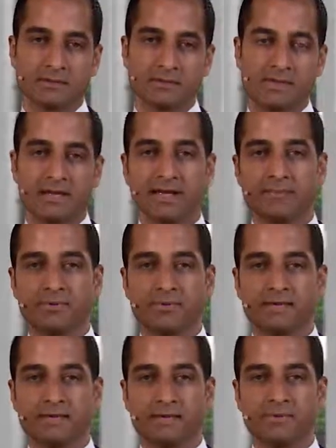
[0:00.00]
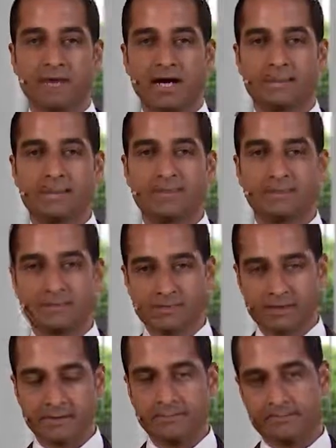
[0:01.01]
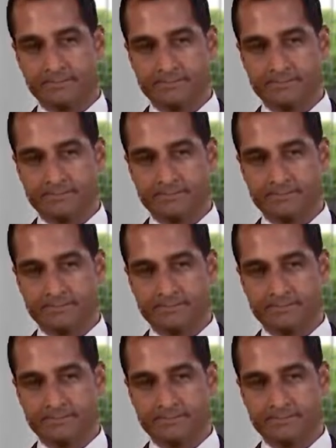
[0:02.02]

At any point in time with hyperplasia,